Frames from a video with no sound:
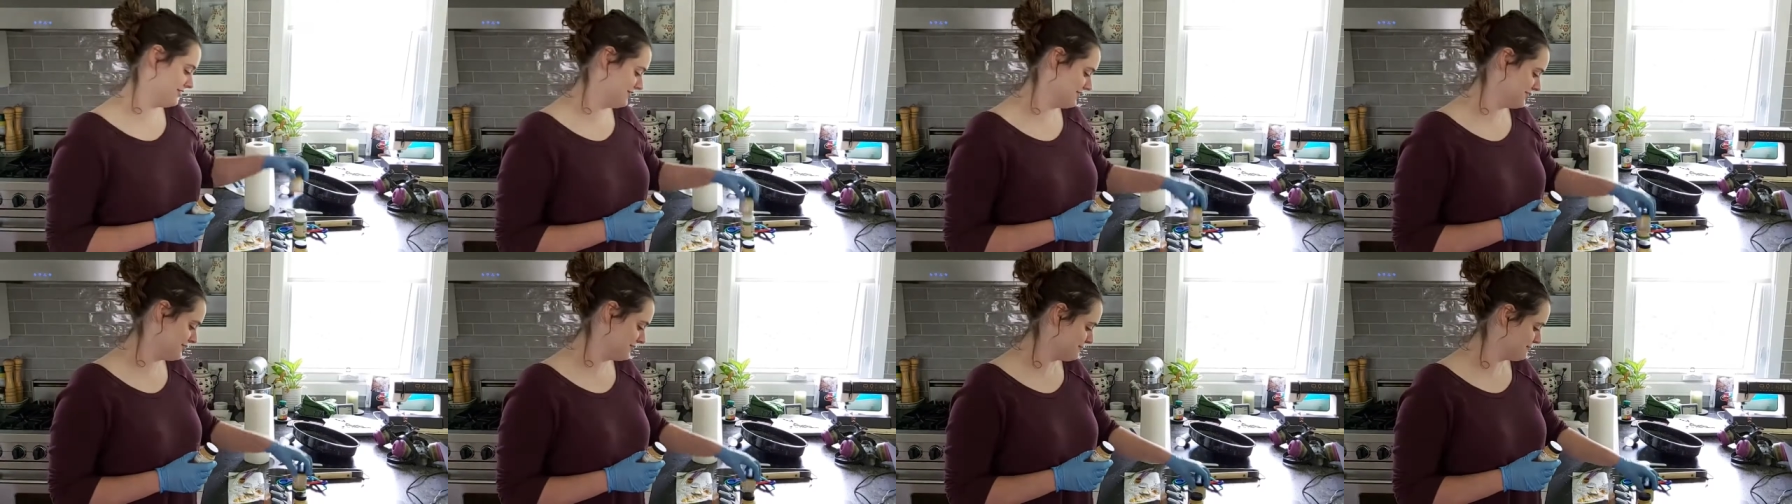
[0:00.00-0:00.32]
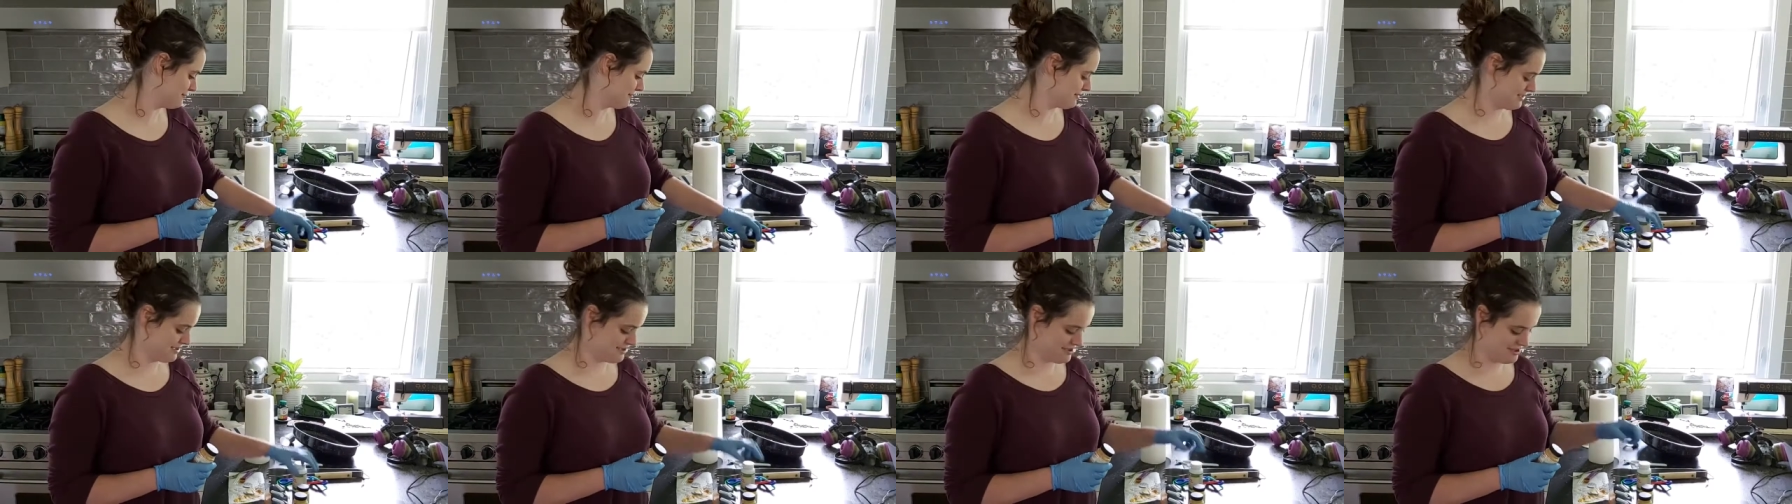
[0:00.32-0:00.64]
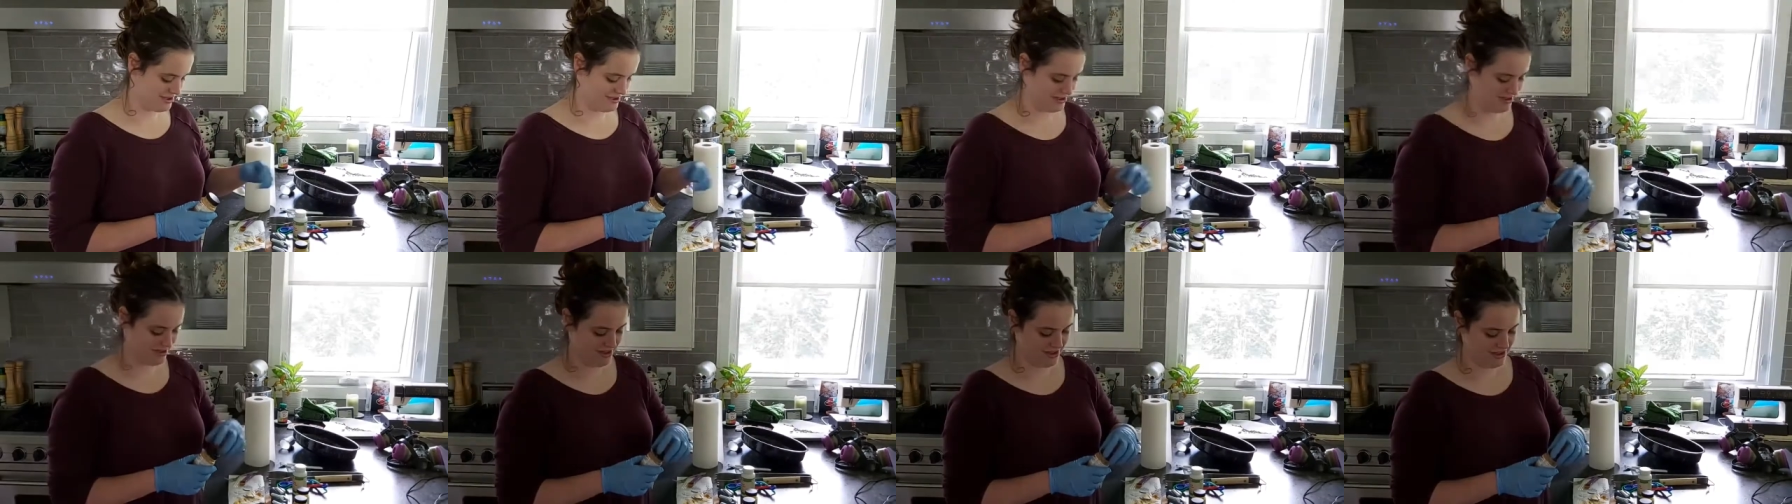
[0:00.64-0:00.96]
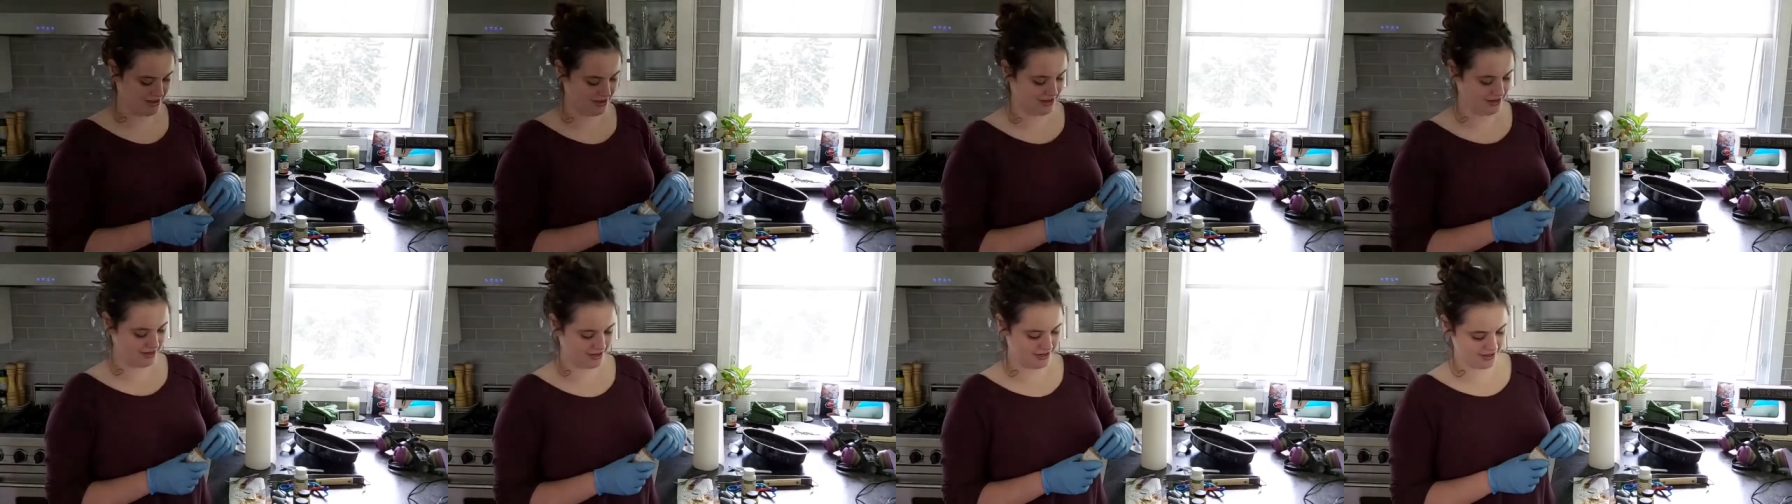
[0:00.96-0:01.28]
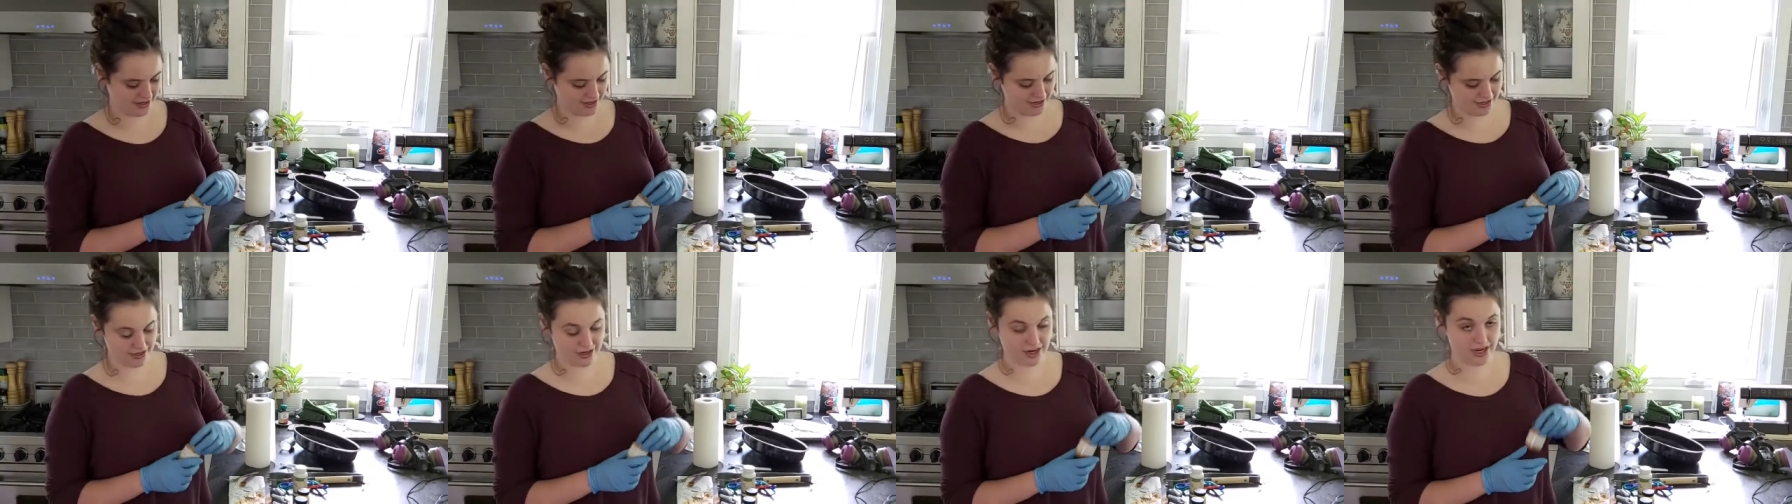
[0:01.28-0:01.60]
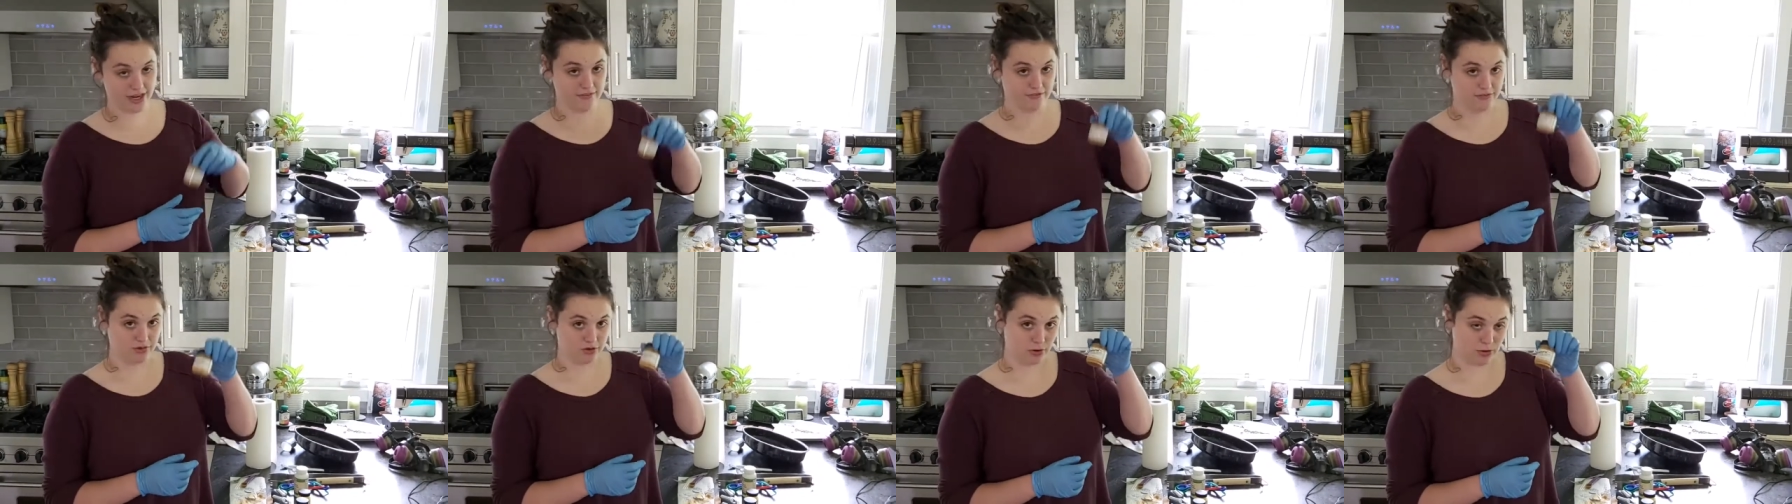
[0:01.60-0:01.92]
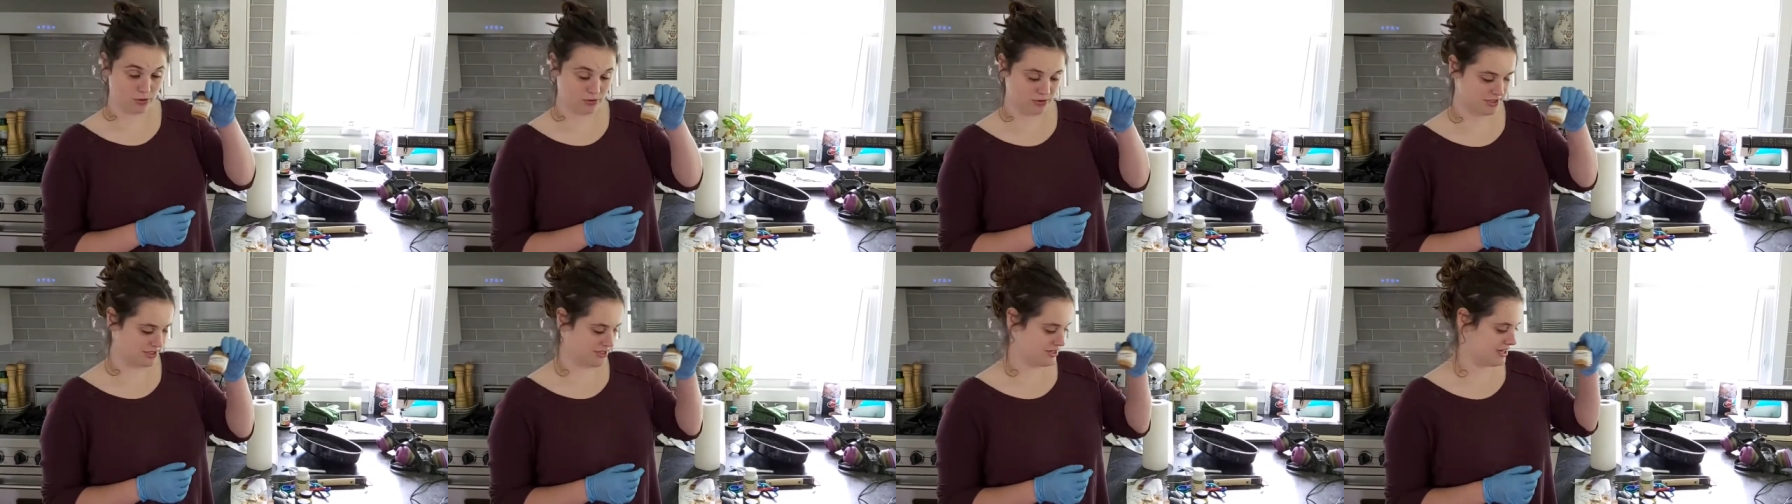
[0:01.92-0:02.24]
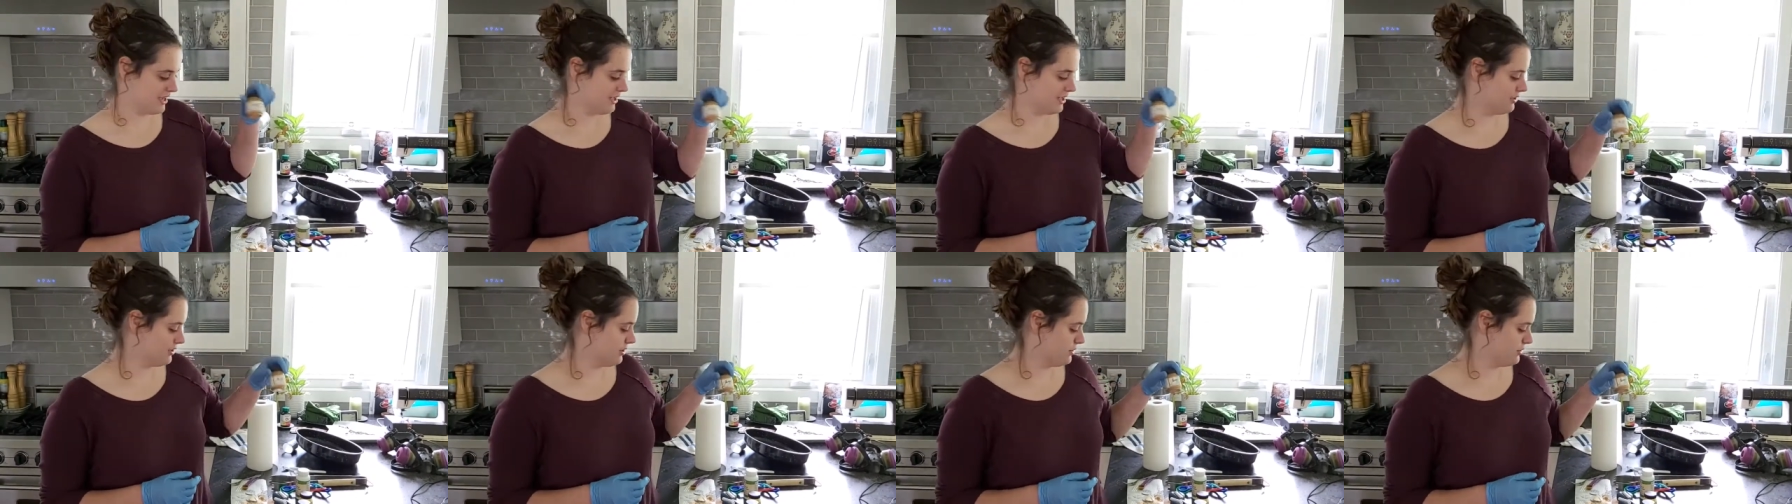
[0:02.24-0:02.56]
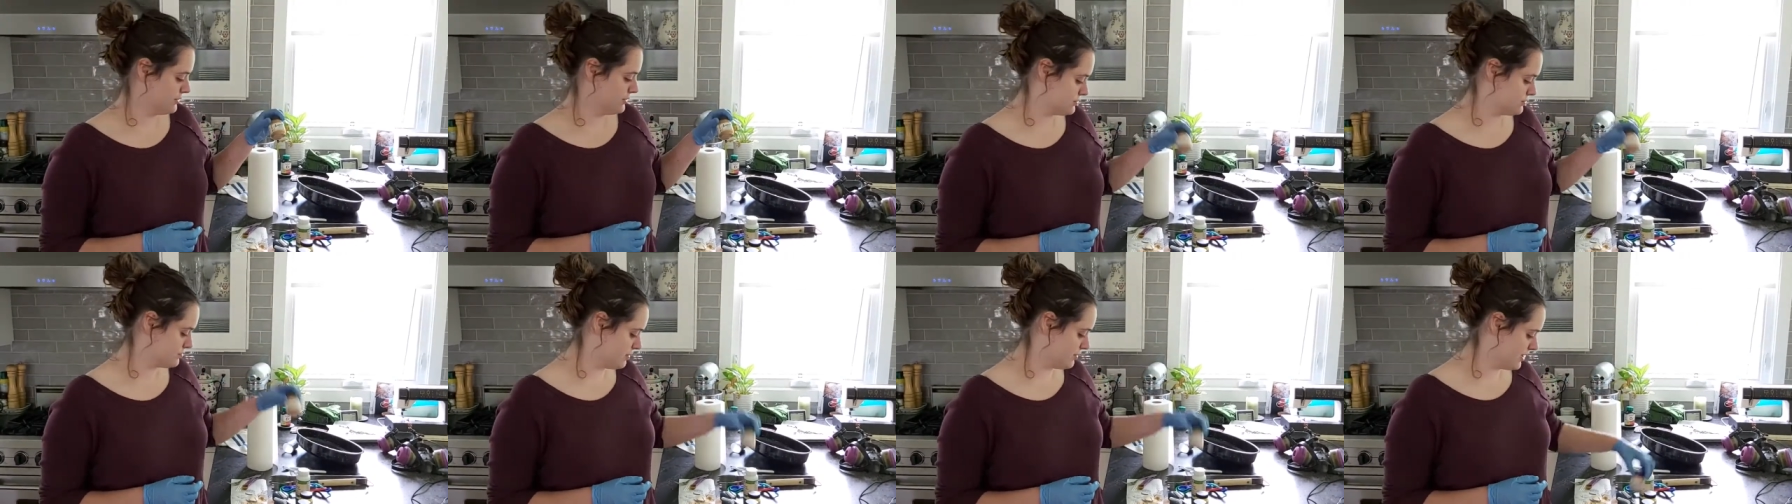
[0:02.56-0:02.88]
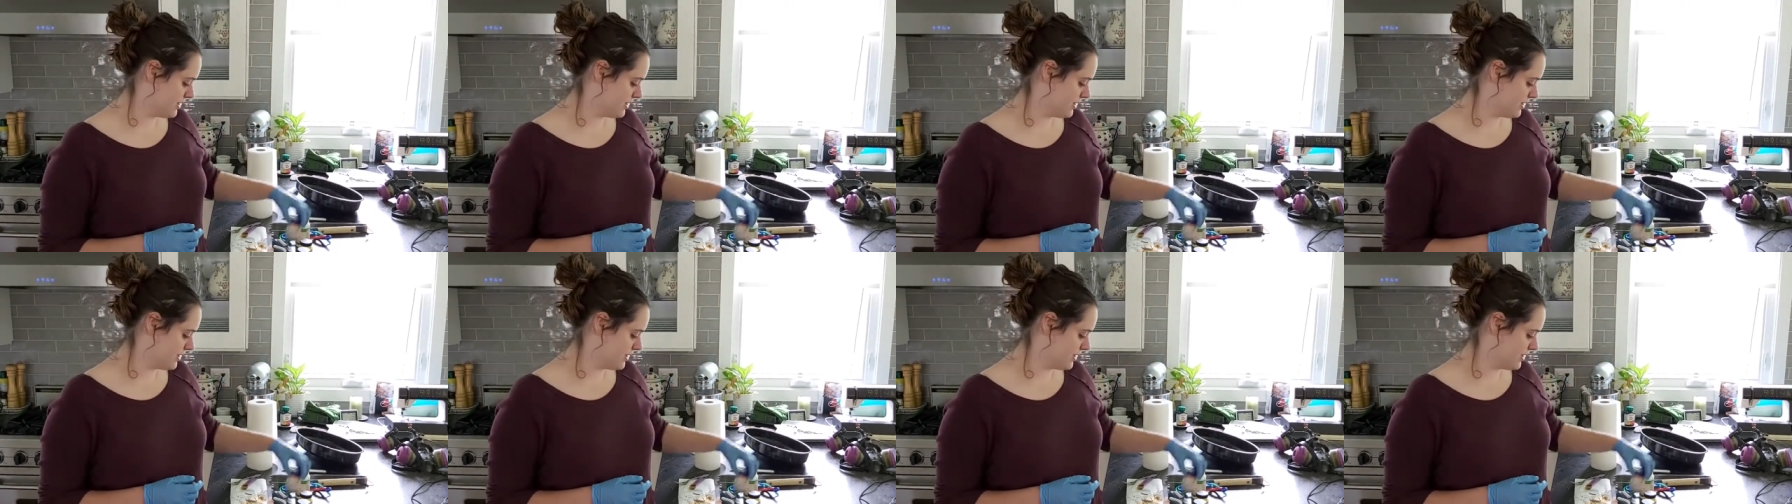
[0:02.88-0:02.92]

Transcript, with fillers: color. I have golden yellow as